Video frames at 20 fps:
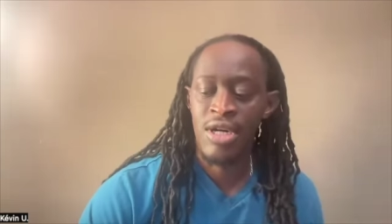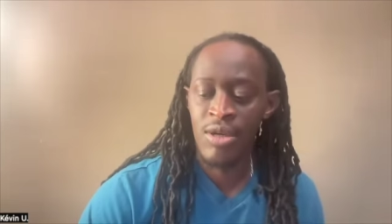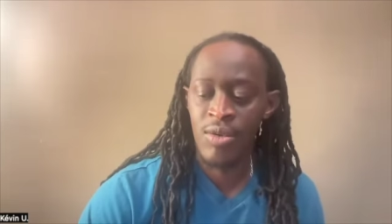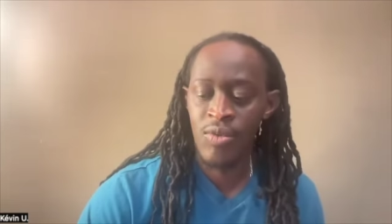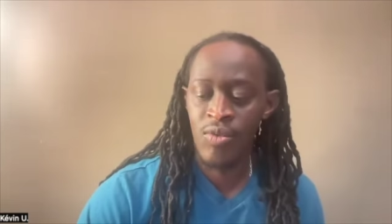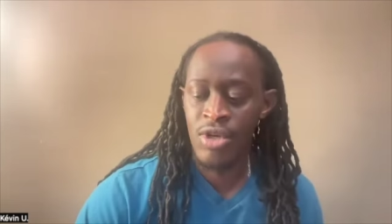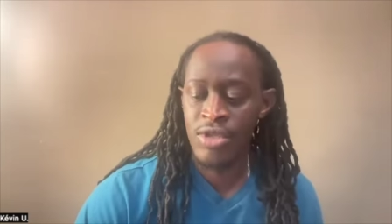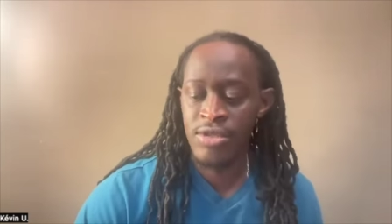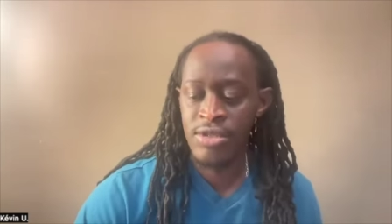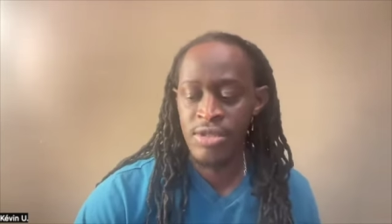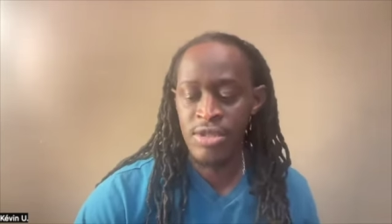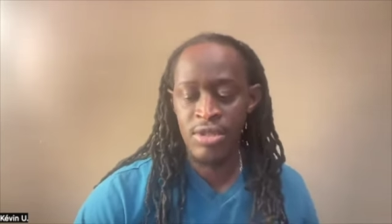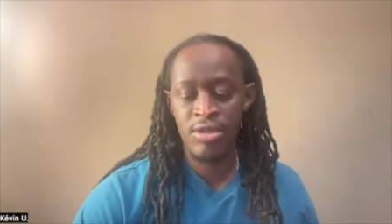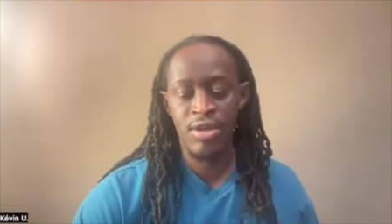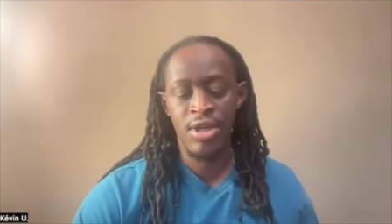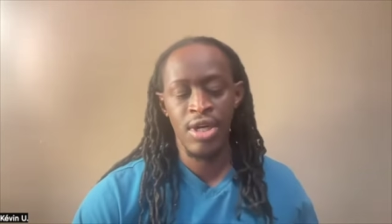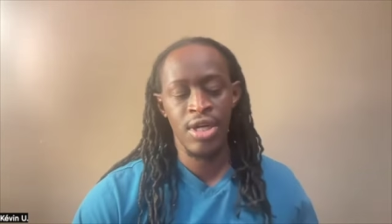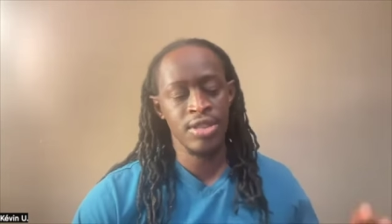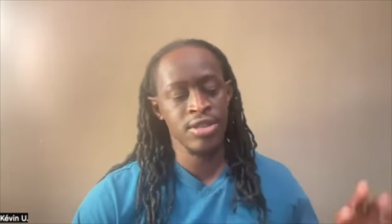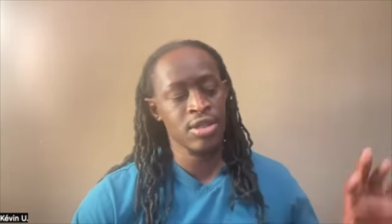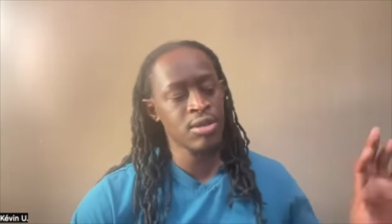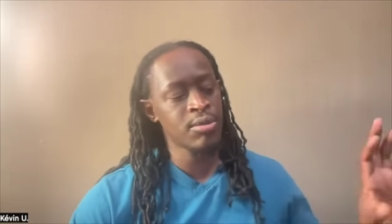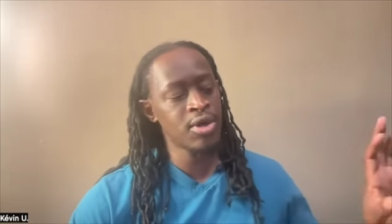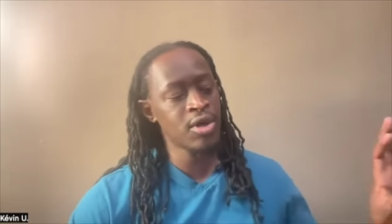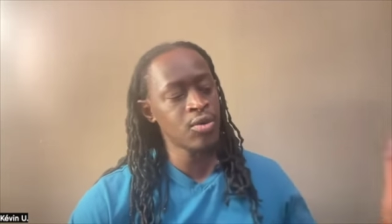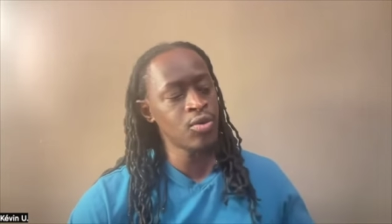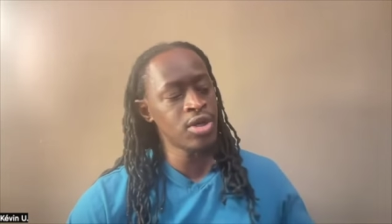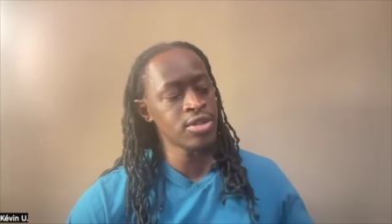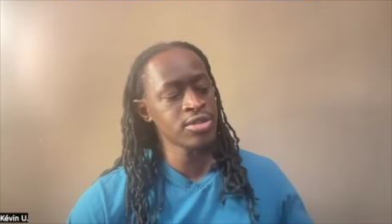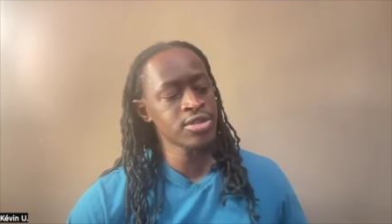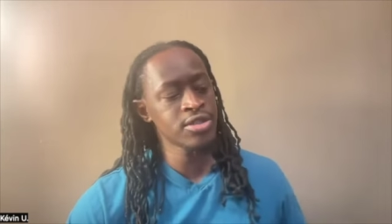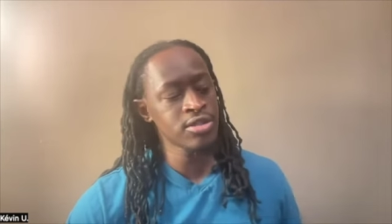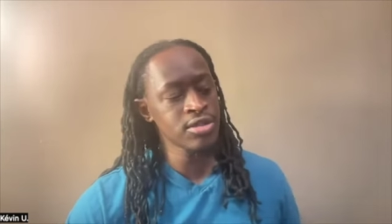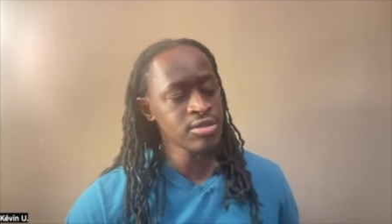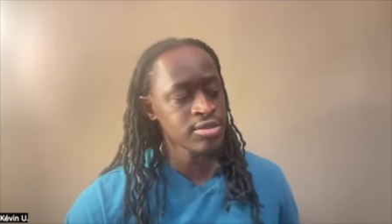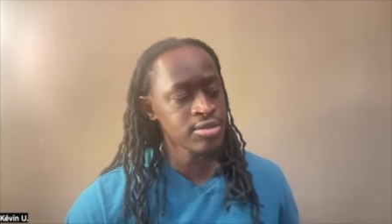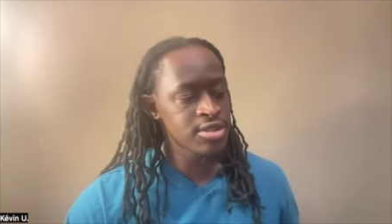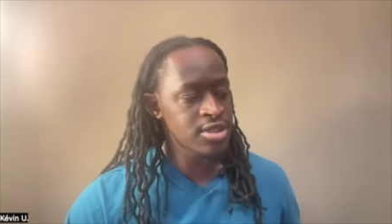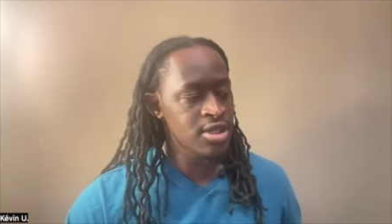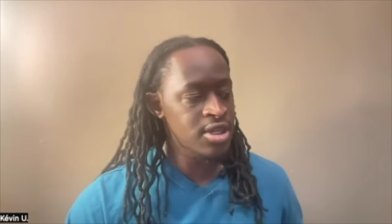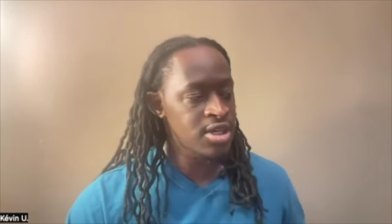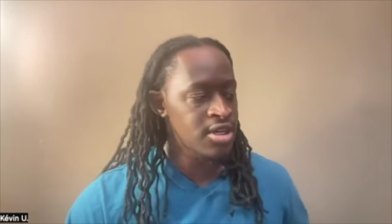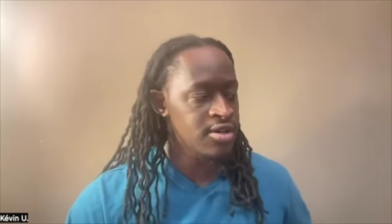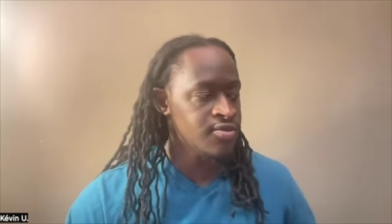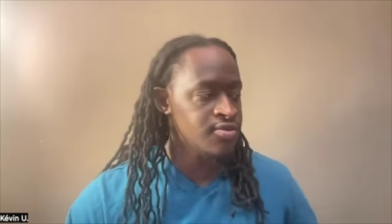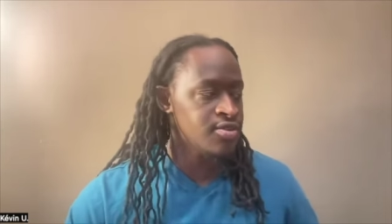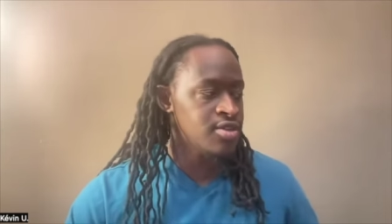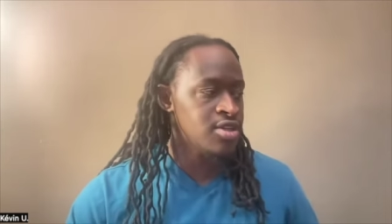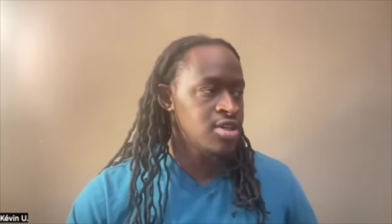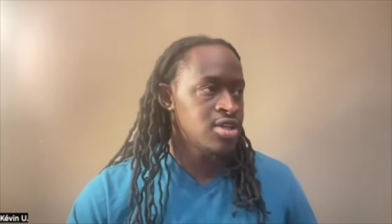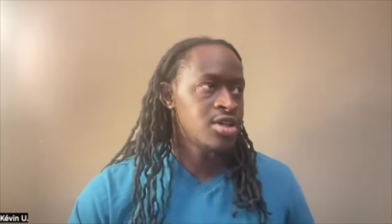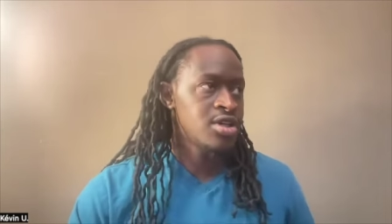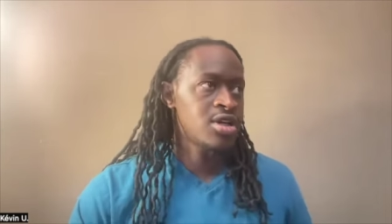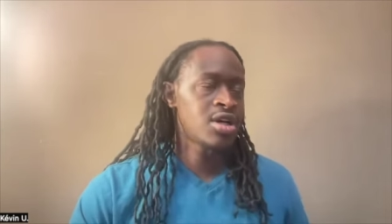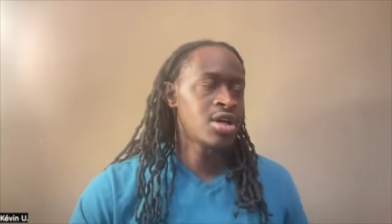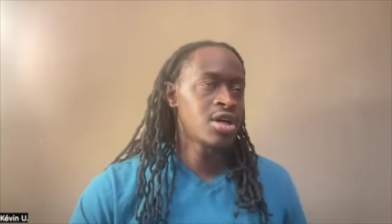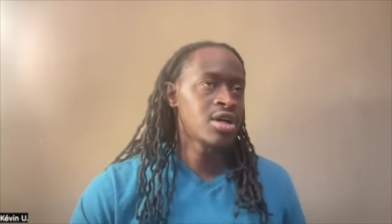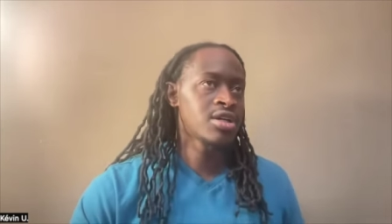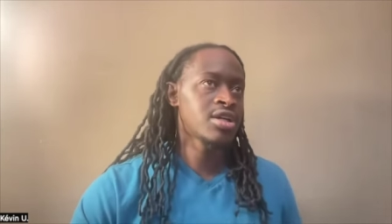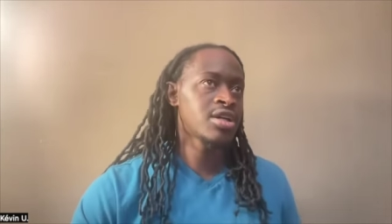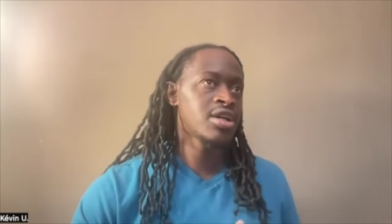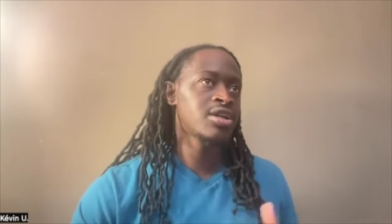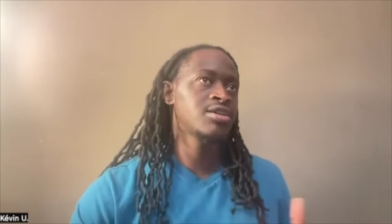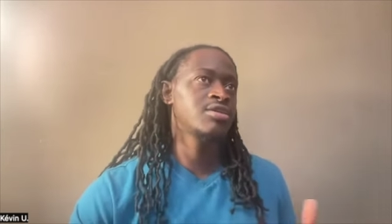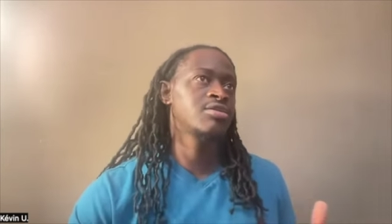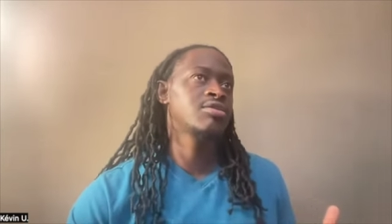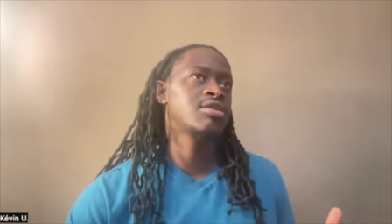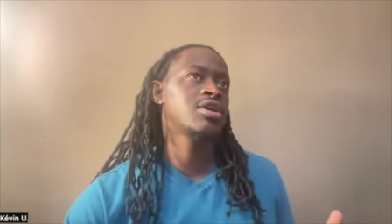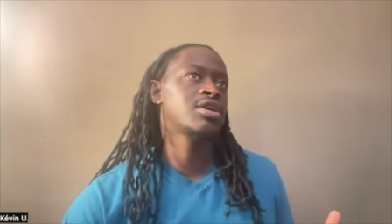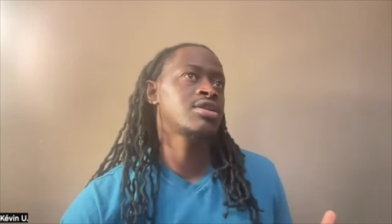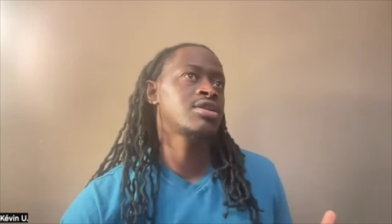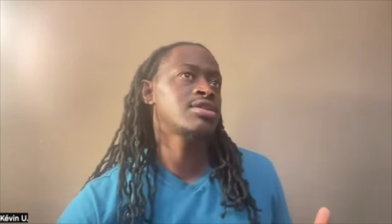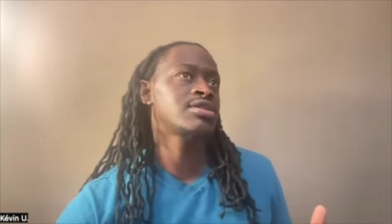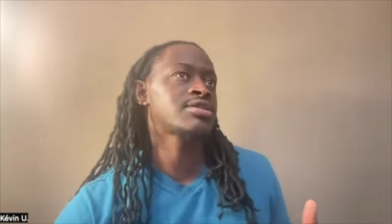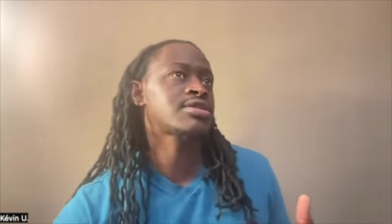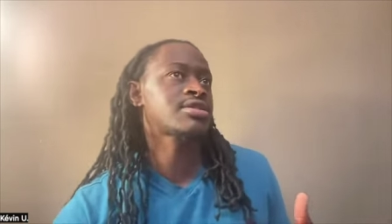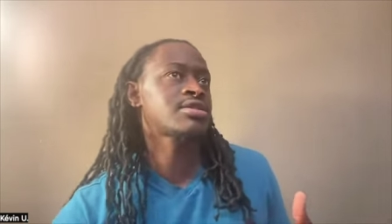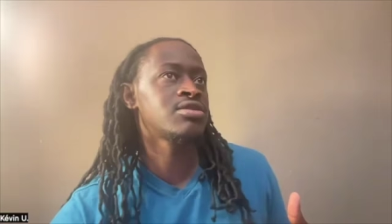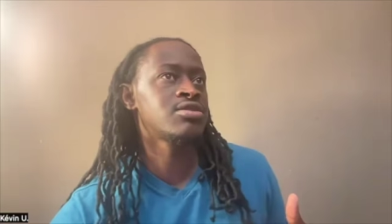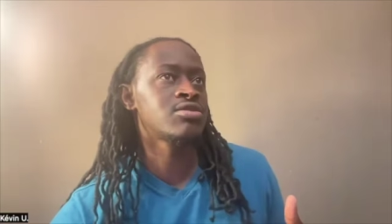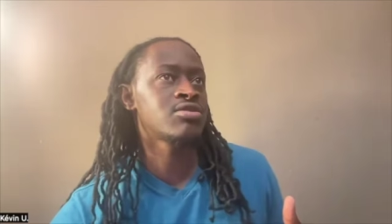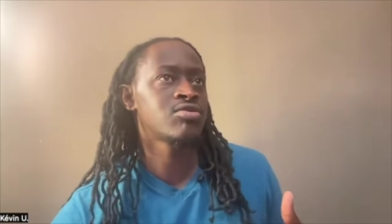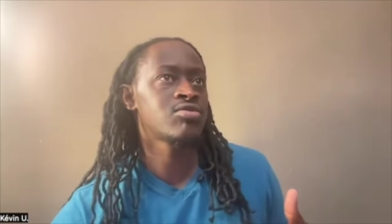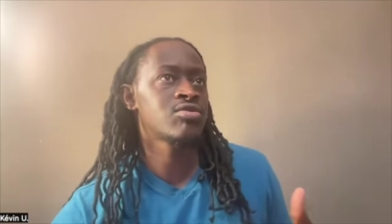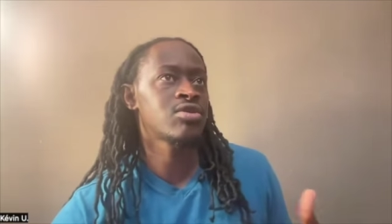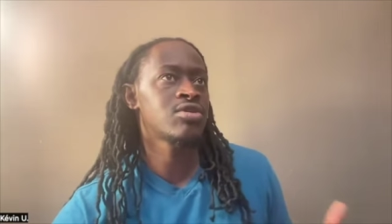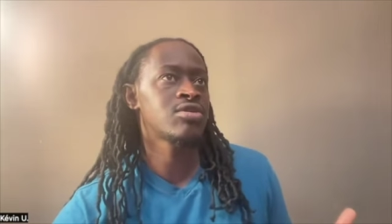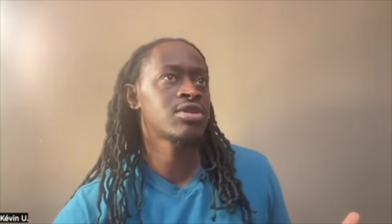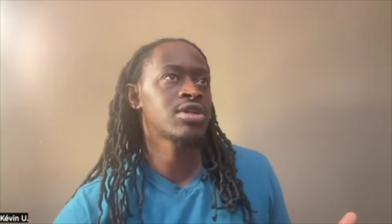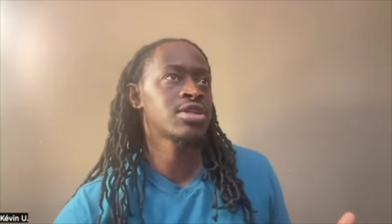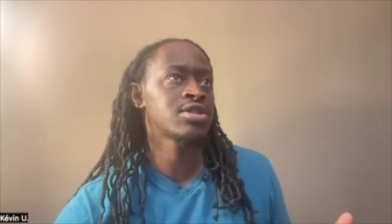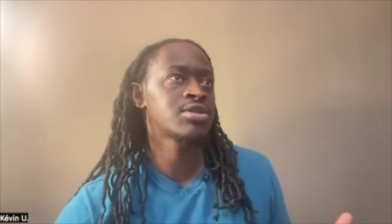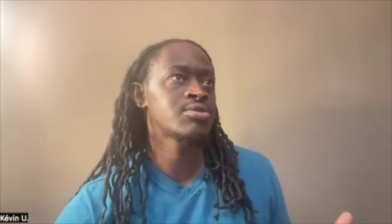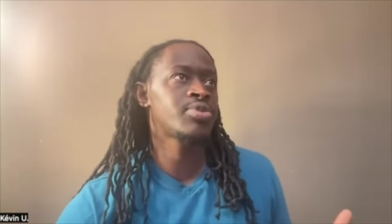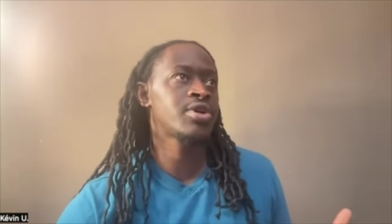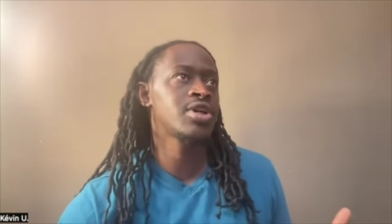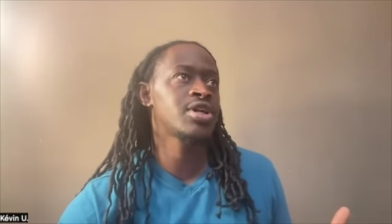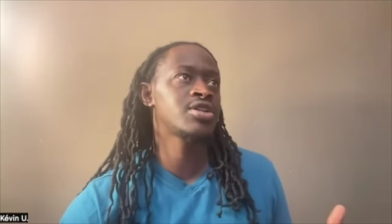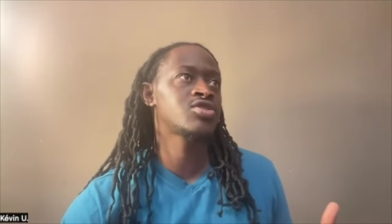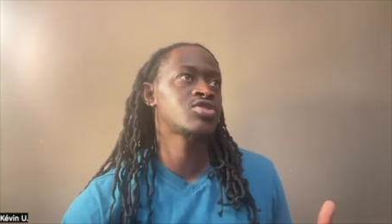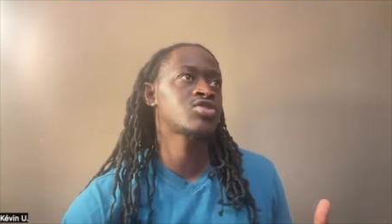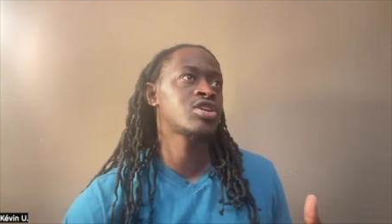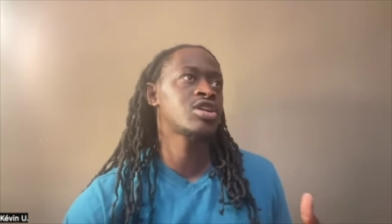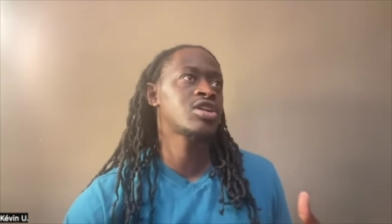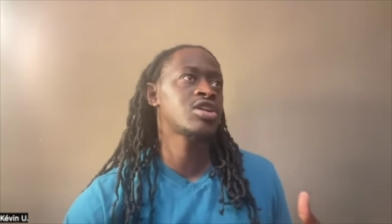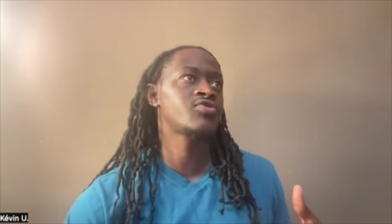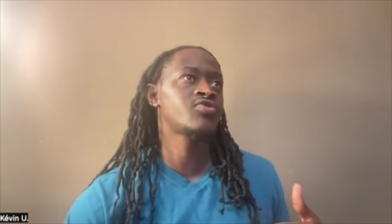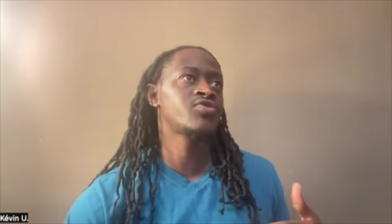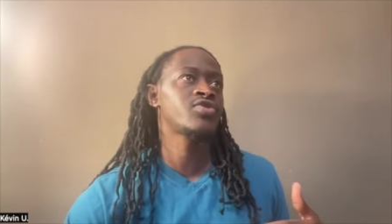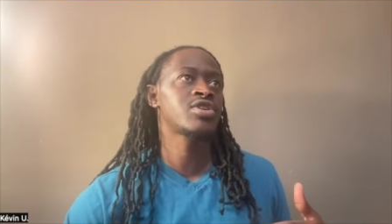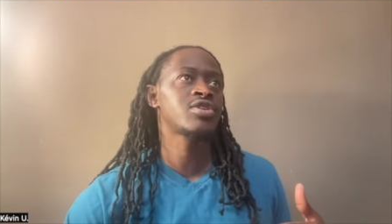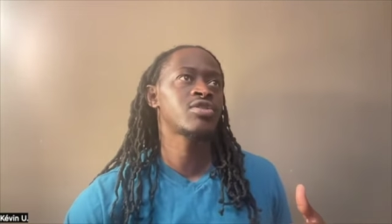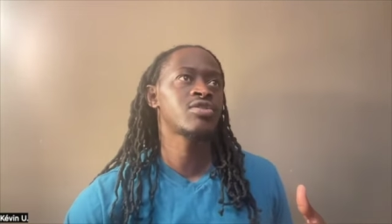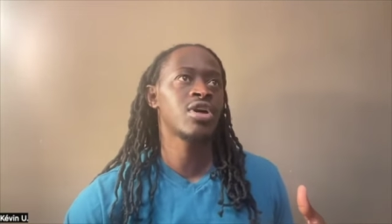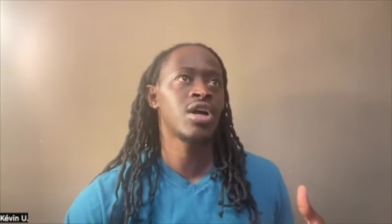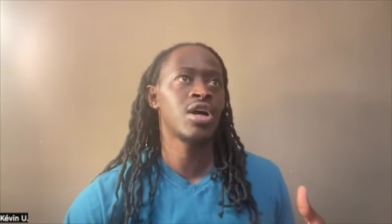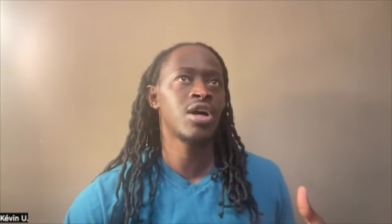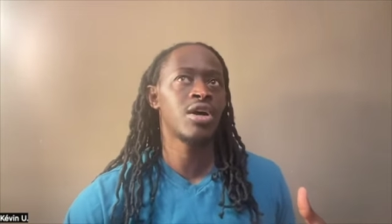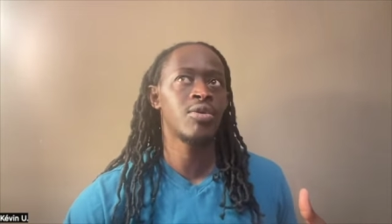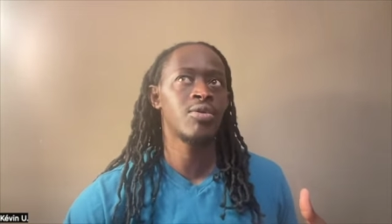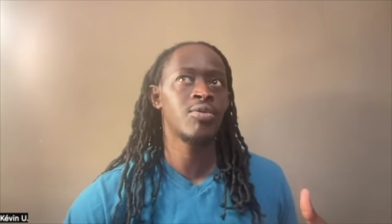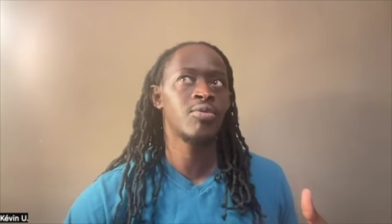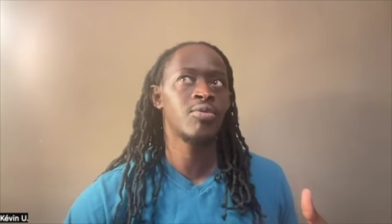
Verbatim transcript: One Circle has all my One Circle stuff. Uh, KU Hart is still growing as a page, trying to figure out